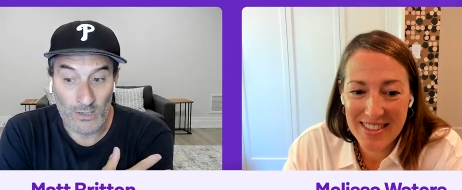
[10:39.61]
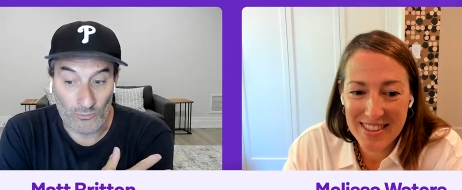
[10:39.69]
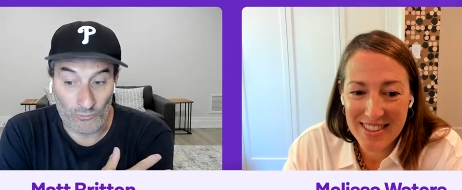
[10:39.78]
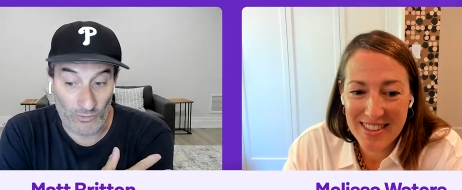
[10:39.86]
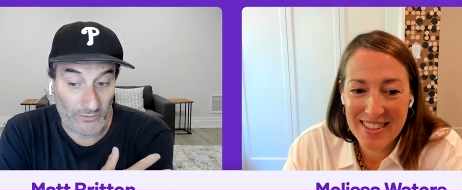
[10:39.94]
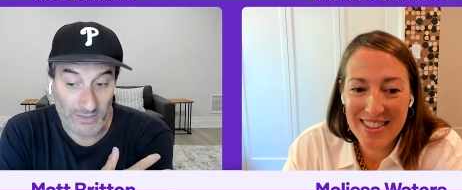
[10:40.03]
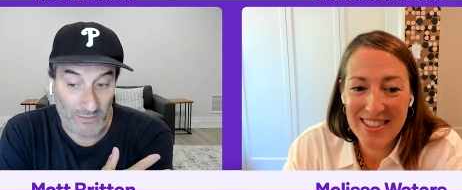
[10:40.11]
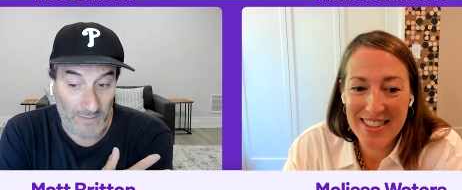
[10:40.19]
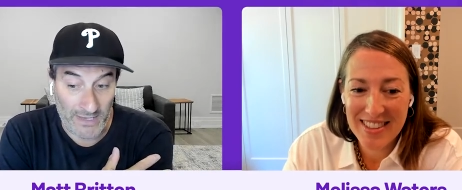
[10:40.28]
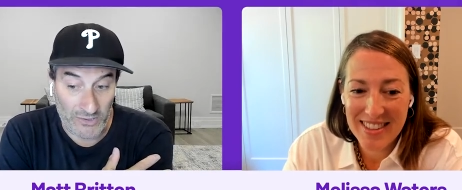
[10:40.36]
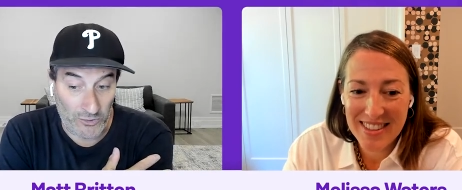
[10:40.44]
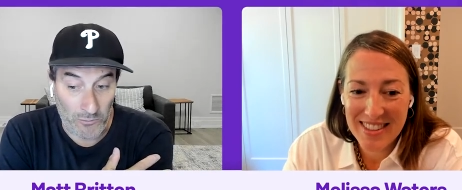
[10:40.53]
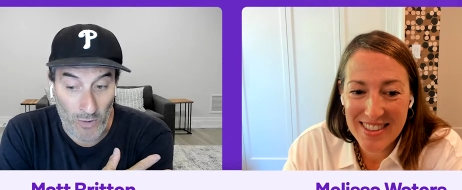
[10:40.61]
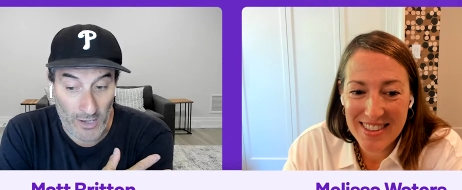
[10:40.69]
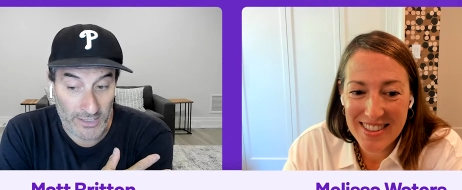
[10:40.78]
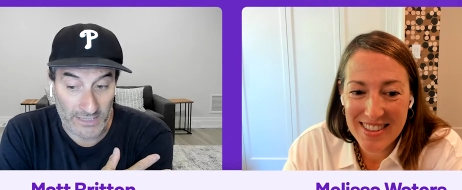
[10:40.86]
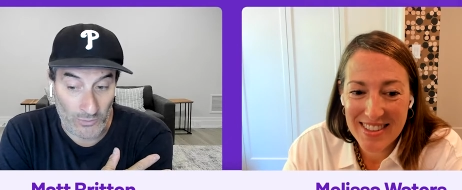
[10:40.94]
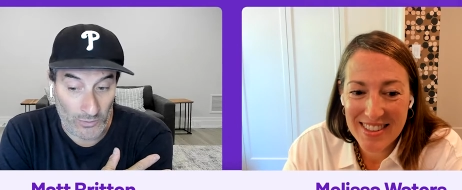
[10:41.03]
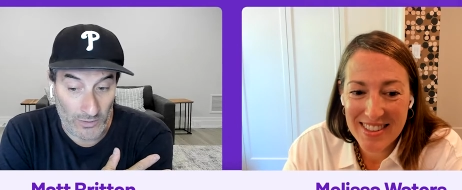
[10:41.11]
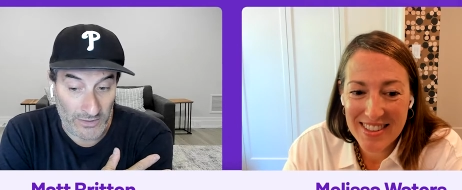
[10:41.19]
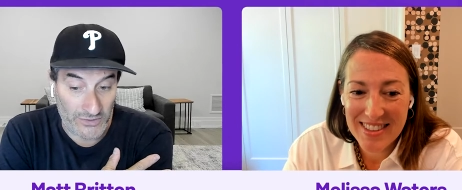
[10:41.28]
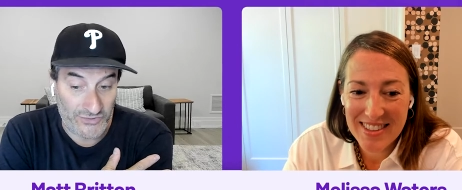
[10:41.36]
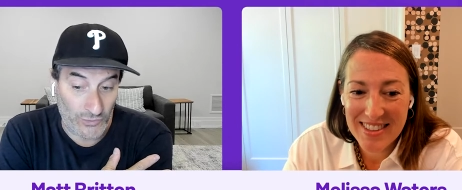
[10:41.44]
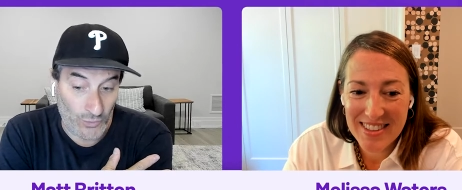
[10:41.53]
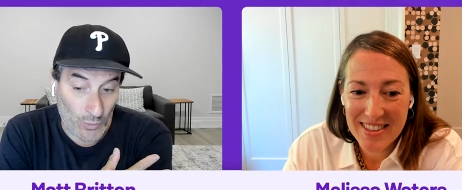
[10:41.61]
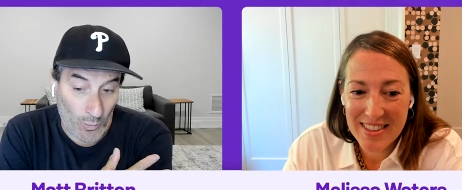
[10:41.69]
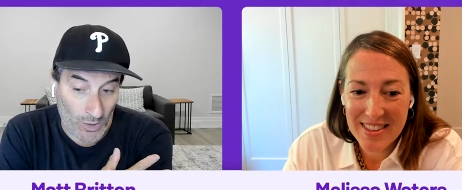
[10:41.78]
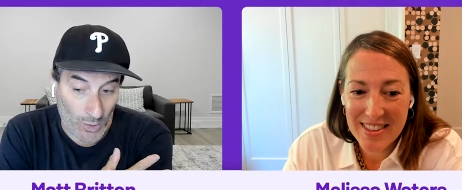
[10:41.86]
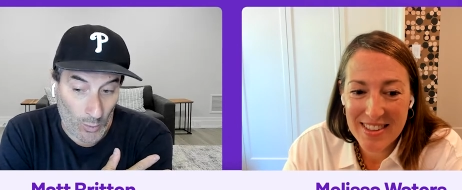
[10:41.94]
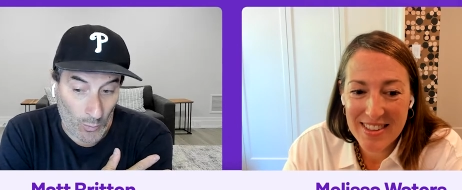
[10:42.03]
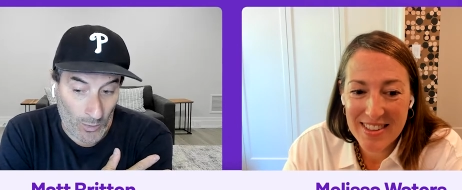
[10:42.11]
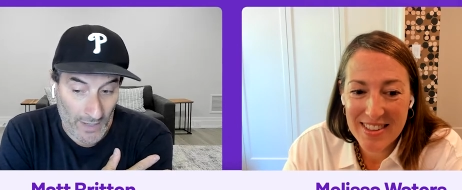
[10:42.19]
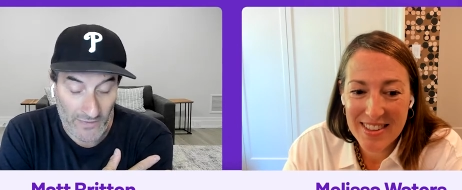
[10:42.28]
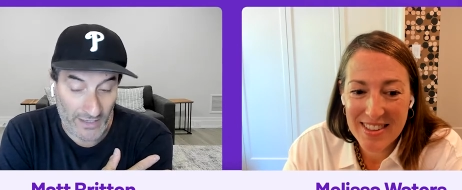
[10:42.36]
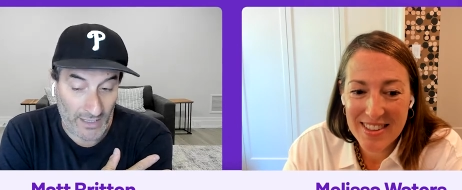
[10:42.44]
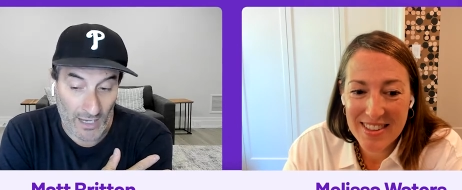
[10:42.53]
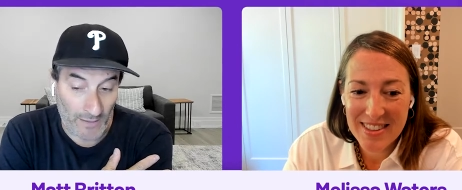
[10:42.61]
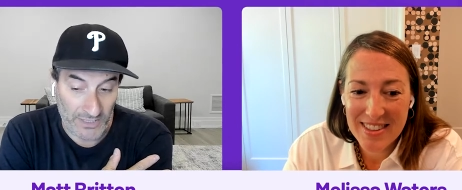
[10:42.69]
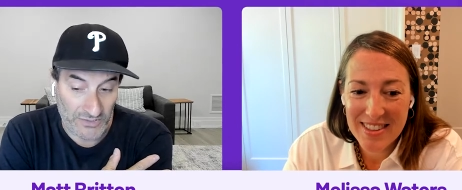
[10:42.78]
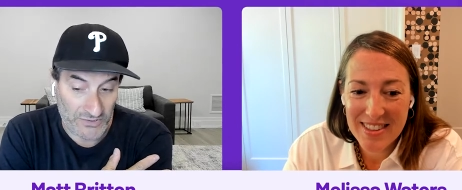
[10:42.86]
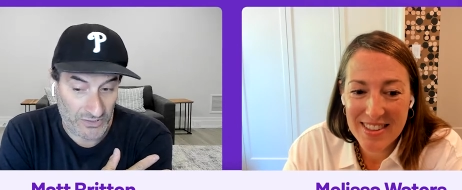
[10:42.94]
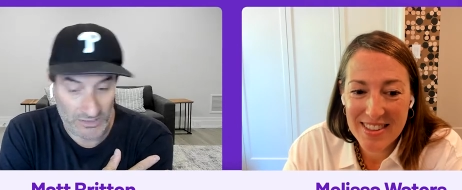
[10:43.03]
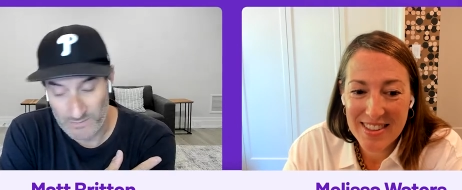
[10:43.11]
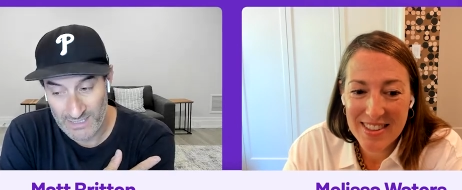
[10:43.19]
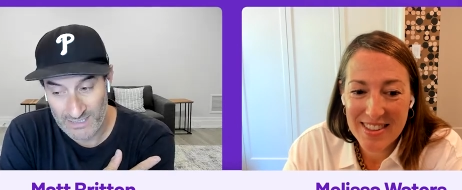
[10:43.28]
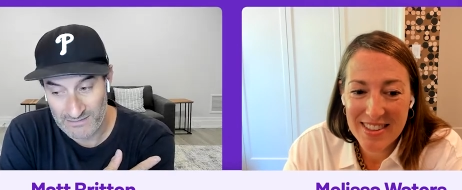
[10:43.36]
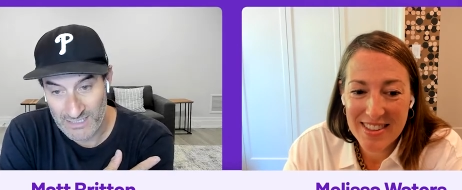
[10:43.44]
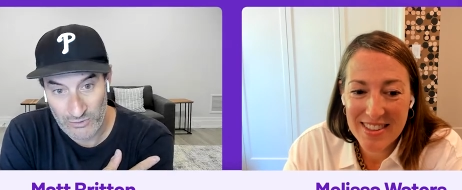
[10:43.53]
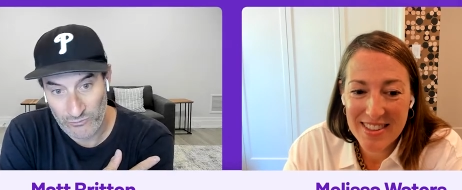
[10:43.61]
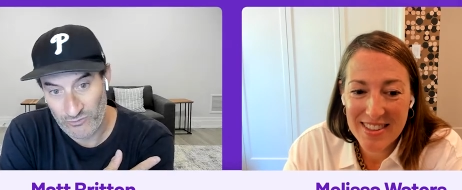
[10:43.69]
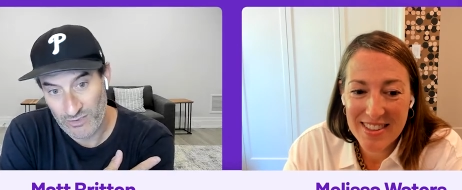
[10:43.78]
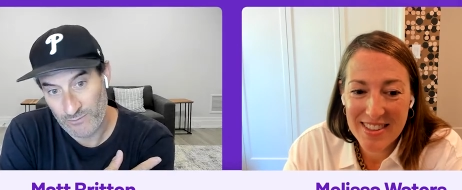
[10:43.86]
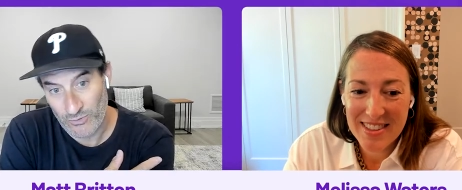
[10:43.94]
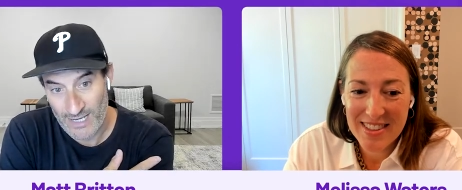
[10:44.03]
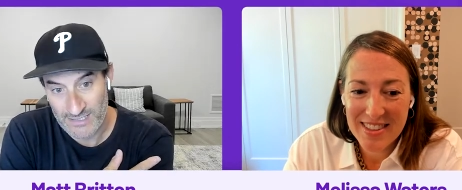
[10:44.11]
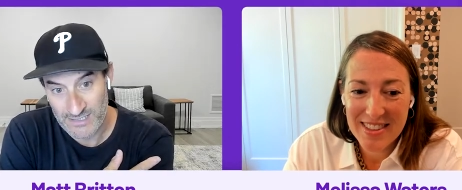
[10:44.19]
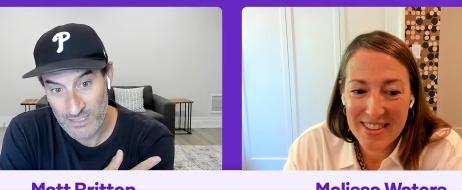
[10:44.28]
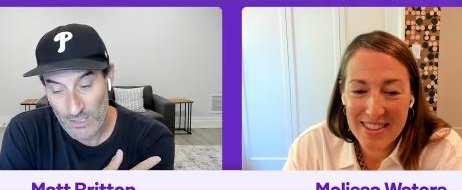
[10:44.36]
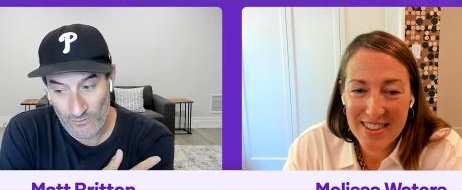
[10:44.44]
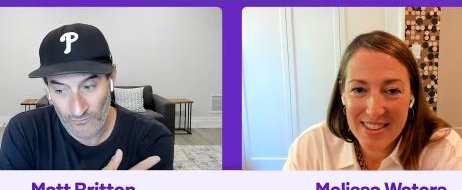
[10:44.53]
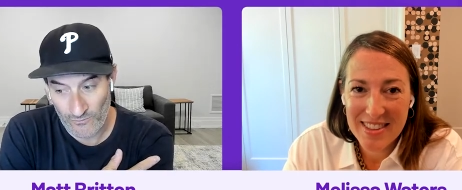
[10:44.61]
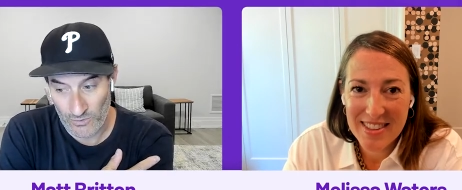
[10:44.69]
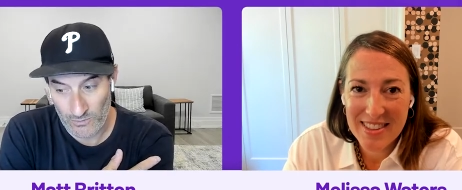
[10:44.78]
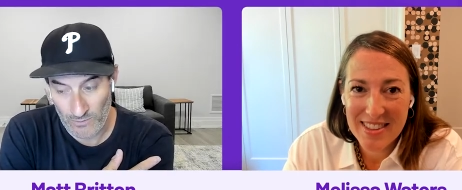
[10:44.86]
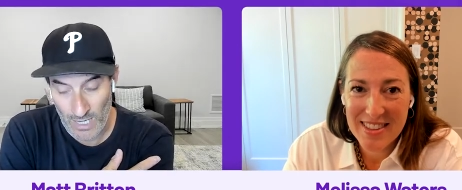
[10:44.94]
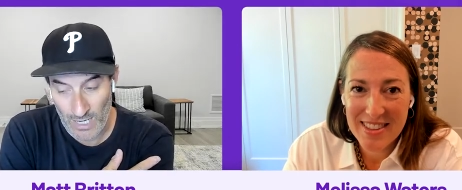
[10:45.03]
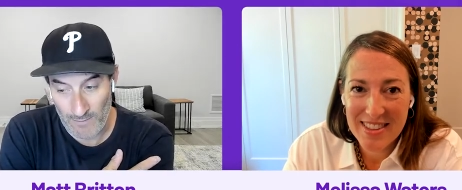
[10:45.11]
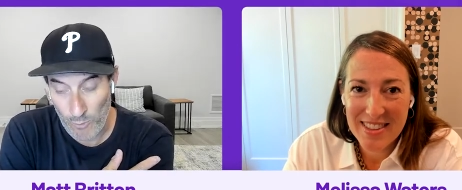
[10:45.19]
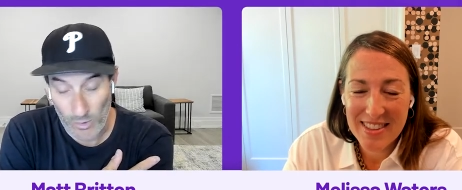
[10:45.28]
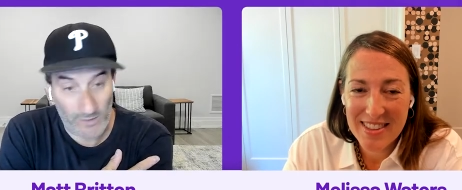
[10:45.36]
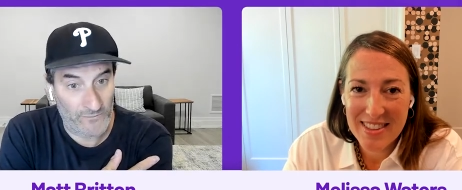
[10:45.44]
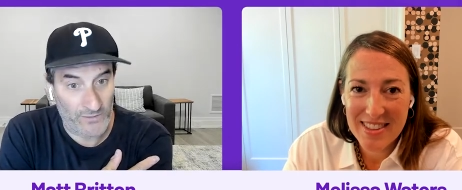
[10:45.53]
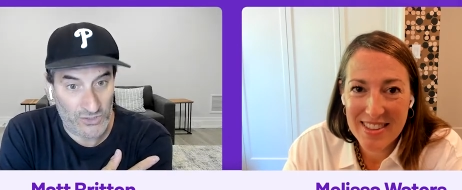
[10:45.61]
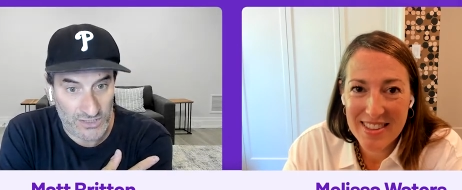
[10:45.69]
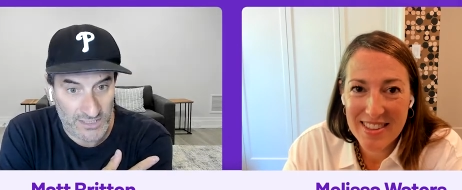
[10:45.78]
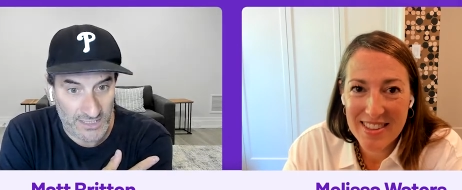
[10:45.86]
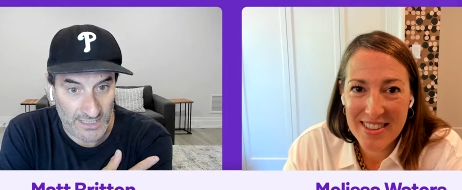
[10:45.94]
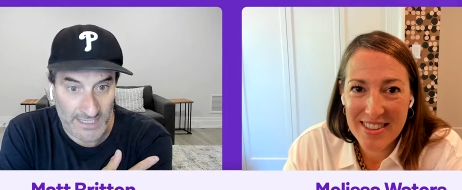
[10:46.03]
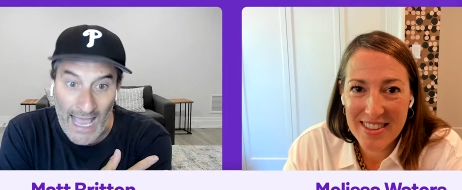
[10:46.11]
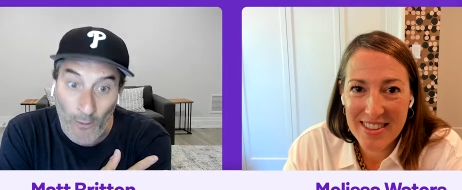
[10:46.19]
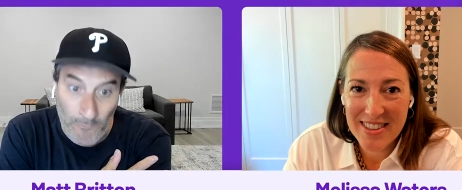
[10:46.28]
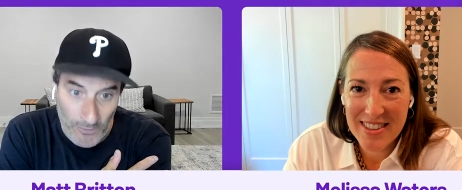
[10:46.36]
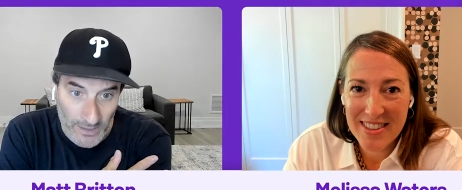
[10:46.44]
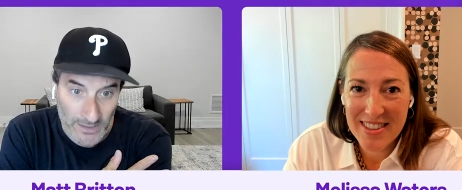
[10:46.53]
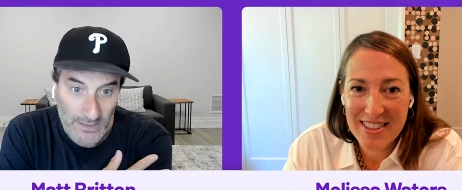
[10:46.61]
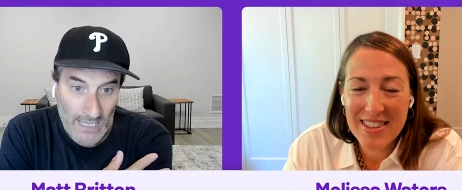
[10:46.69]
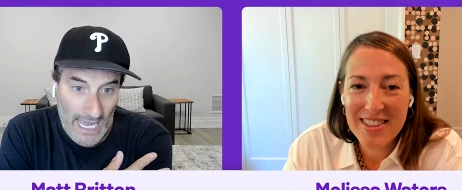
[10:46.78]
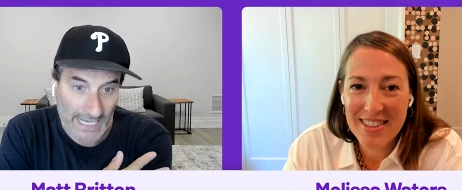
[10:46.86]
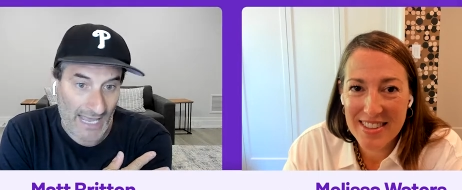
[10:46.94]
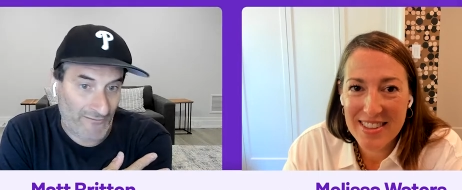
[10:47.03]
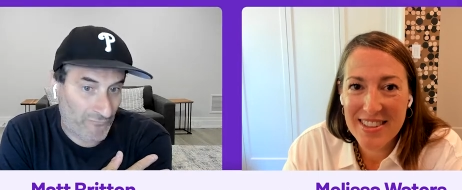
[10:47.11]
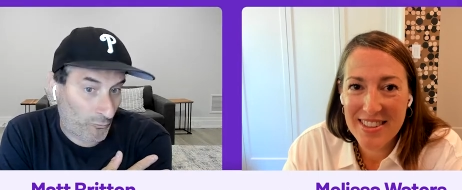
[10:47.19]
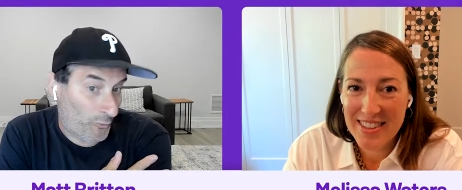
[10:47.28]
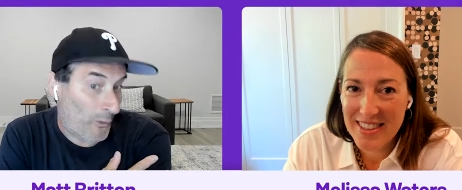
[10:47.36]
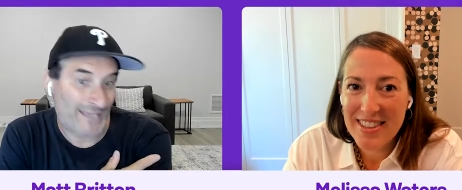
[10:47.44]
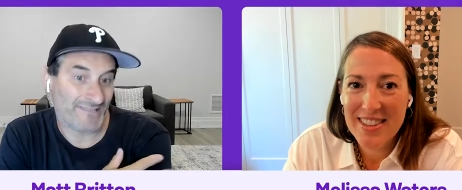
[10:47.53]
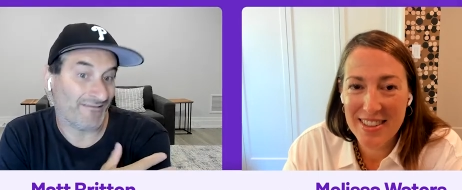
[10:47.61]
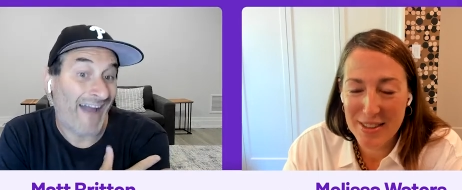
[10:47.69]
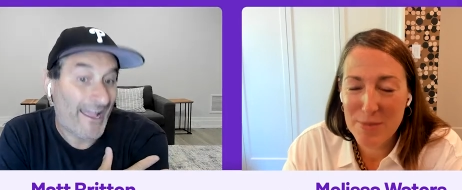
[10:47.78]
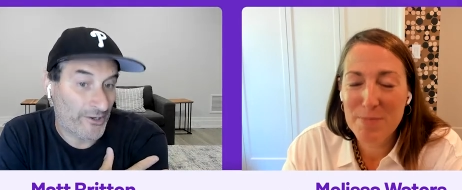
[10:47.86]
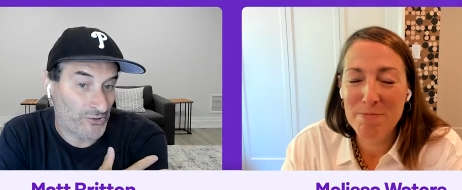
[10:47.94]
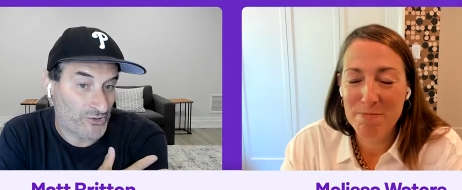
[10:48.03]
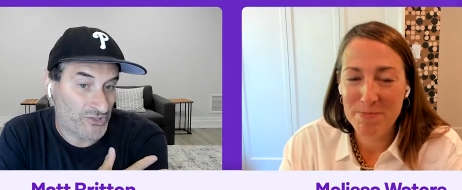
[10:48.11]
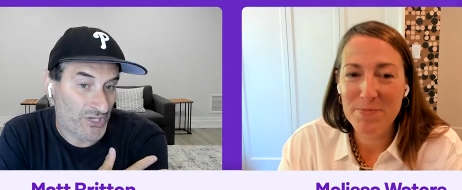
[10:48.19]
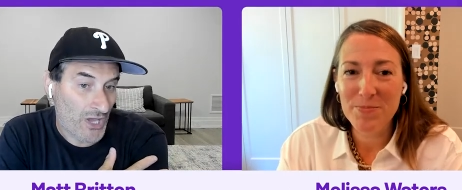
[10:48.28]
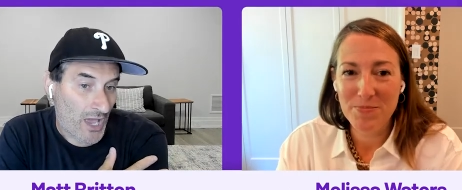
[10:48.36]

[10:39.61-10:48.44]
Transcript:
Speaker 1: really could make you marketable in this new world where I think companies are going to be continually pressed for uh, more efficiency and output and have less layers.